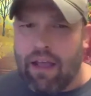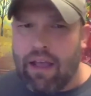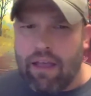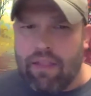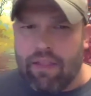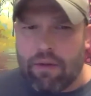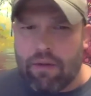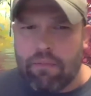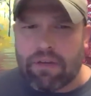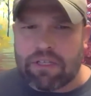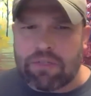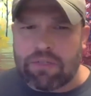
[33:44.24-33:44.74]

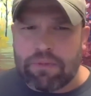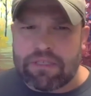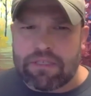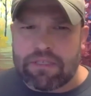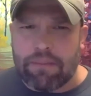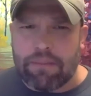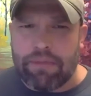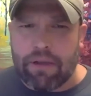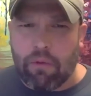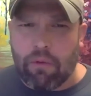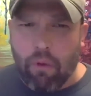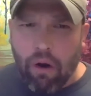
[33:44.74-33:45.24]
There must be
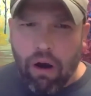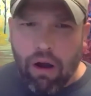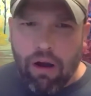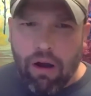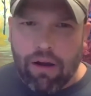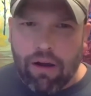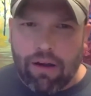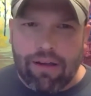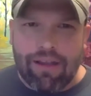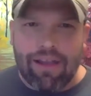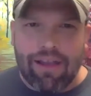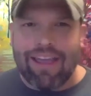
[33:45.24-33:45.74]
something
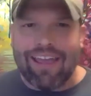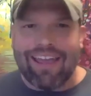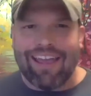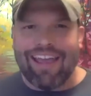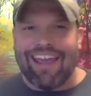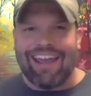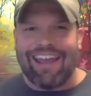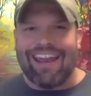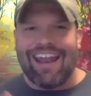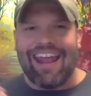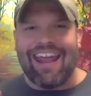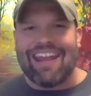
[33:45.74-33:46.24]
wrong.
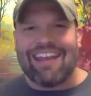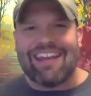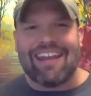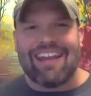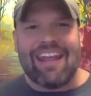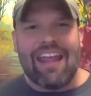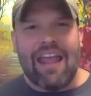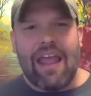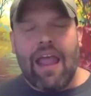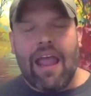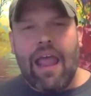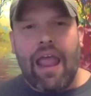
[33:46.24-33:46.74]

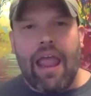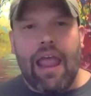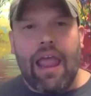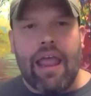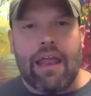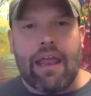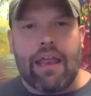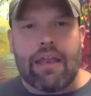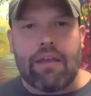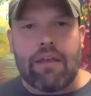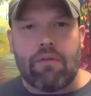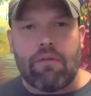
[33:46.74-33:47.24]

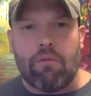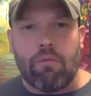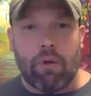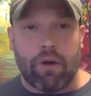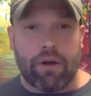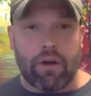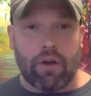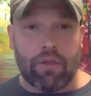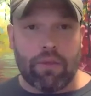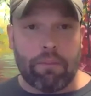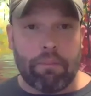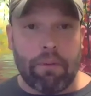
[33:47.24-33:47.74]
And when
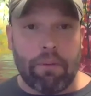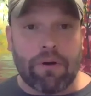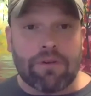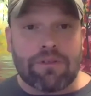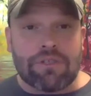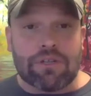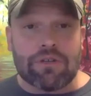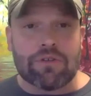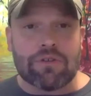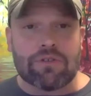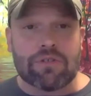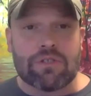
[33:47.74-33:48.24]
you're the
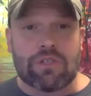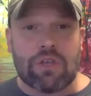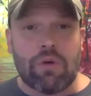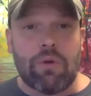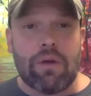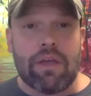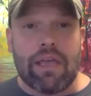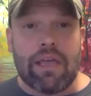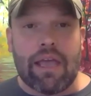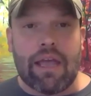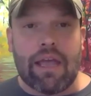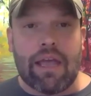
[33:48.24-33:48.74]
person who's
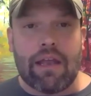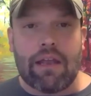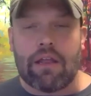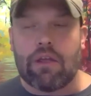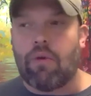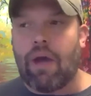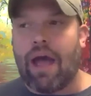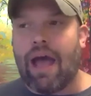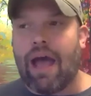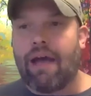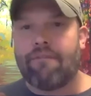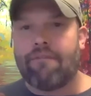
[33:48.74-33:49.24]
doing it, you
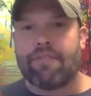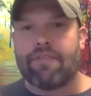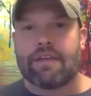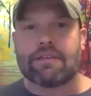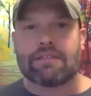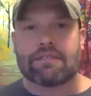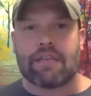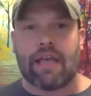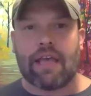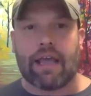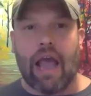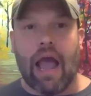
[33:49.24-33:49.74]
have
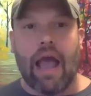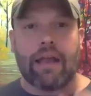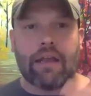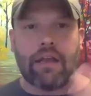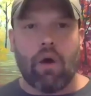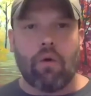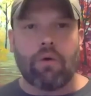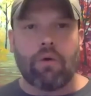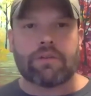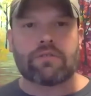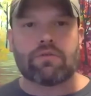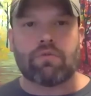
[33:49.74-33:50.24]
this, like, I
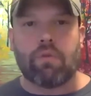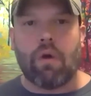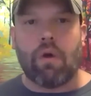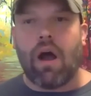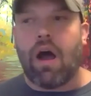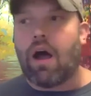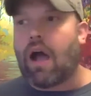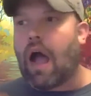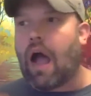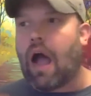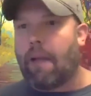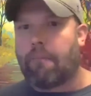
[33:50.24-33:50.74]
know it's
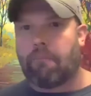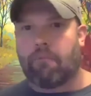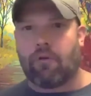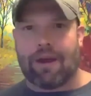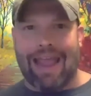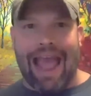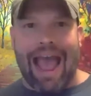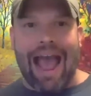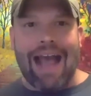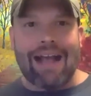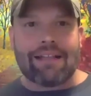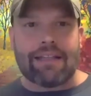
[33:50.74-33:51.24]
wrong, I'm
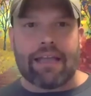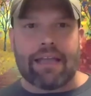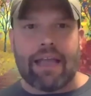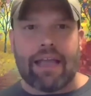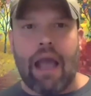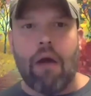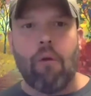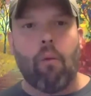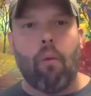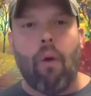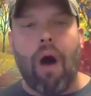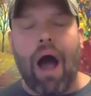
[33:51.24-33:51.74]
reacting.
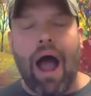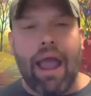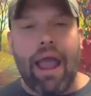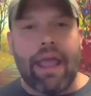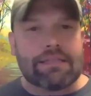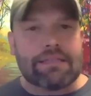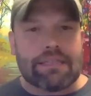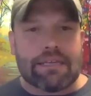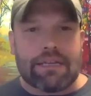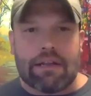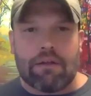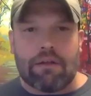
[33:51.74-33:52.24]
Why
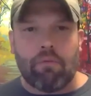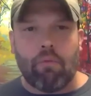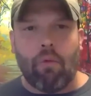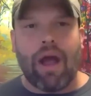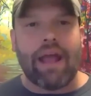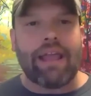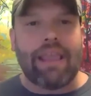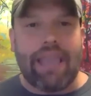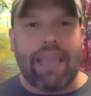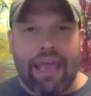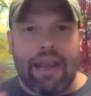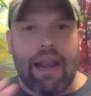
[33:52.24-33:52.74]

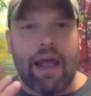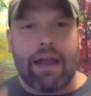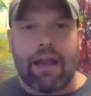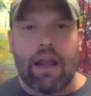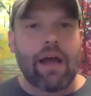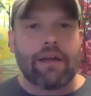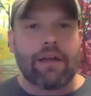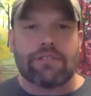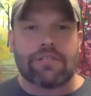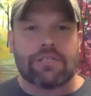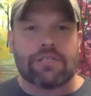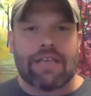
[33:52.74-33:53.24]
can't I
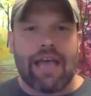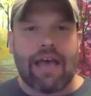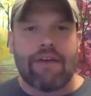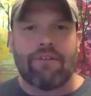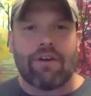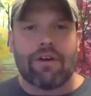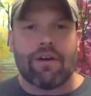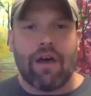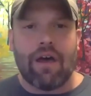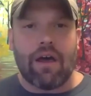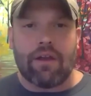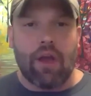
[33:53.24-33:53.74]
not just have
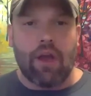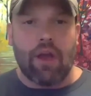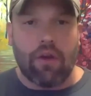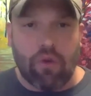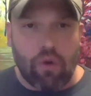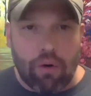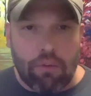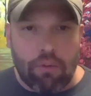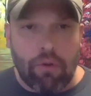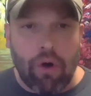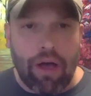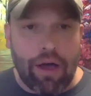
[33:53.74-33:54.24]
a
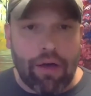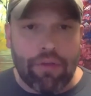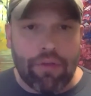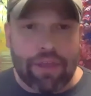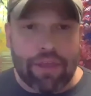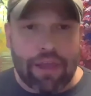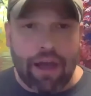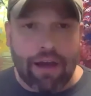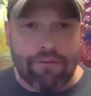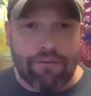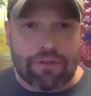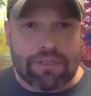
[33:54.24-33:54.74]
normal, healthy
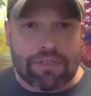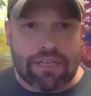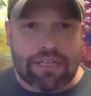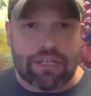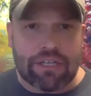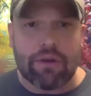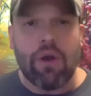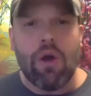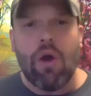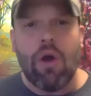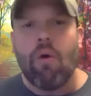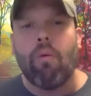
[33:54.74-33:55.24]
conversation?
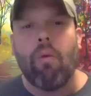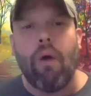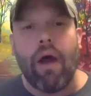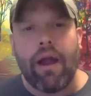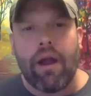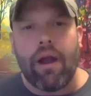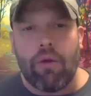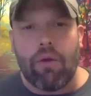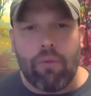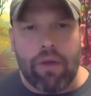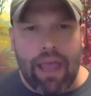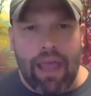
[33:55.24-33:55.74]
Why
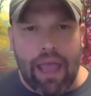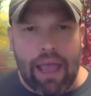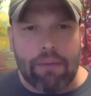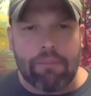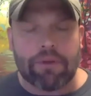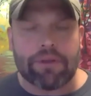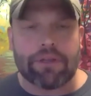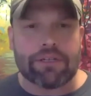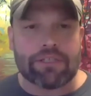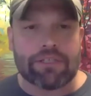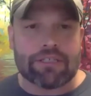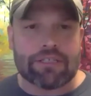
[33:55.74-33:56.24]
aren't we able
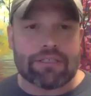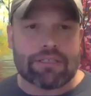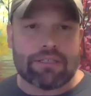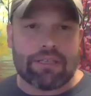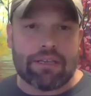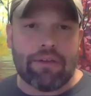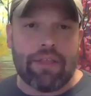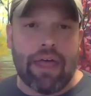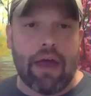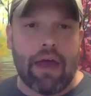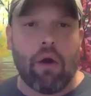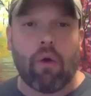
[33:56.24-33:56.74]
to just deal
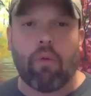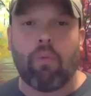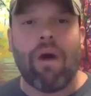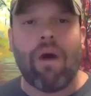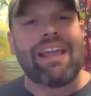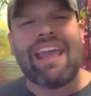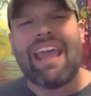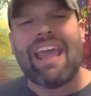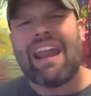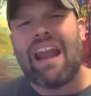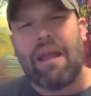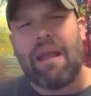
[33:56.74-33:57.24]
that? Or why
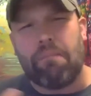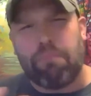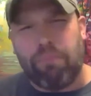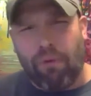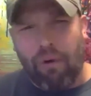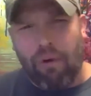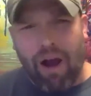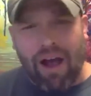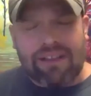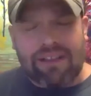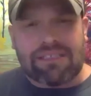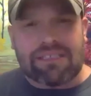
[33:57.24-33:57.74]
can't I
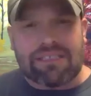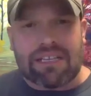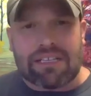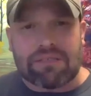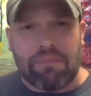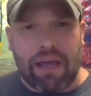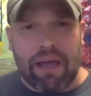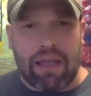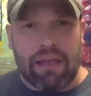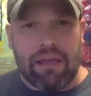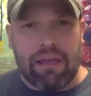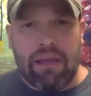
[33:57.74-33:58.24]
process
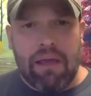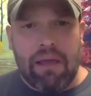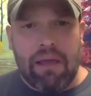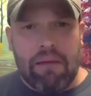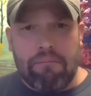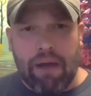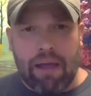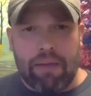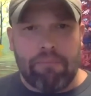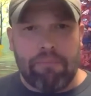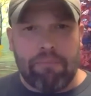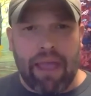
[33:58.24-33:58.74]
my
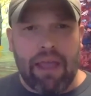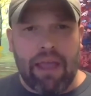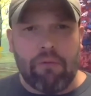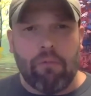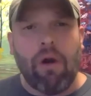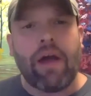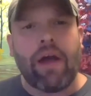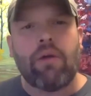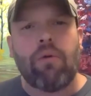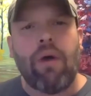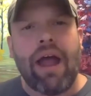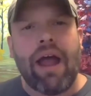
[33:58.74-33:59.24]
pain?
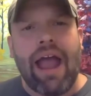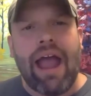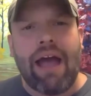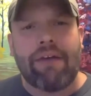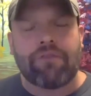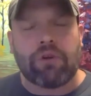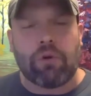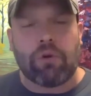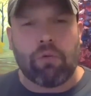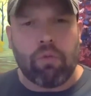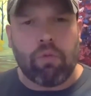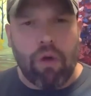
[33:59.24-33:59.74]
Why do I have
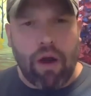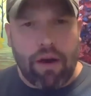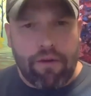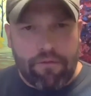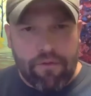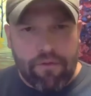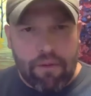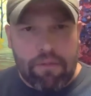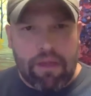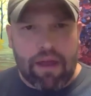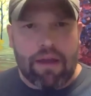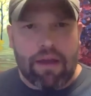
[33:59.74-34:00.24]
to run
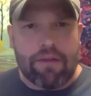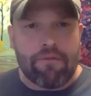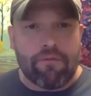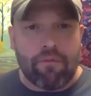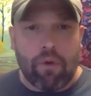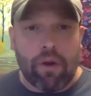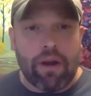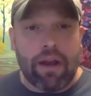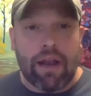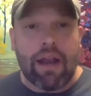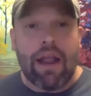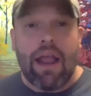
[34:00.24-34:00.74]
from it and
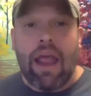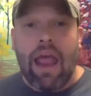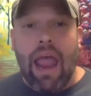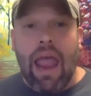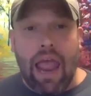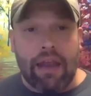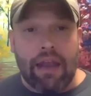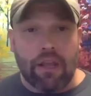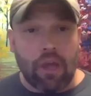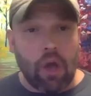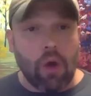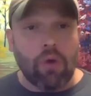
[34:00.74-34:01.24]
avoid it
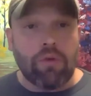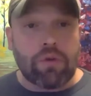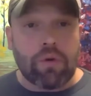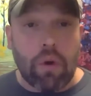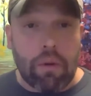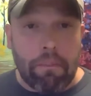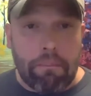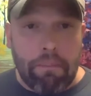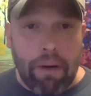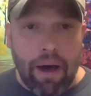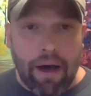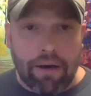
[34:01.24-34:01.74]
and go to a
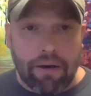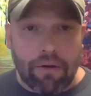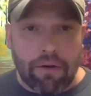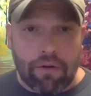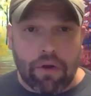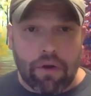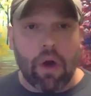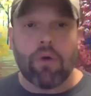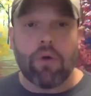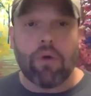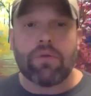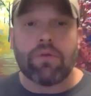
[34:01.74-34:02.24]
bottle,
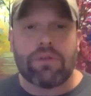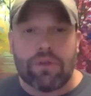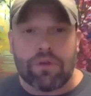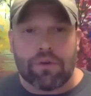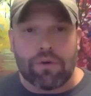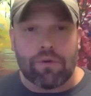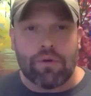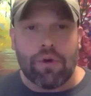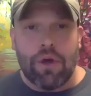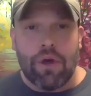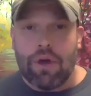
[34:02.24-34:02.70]
go to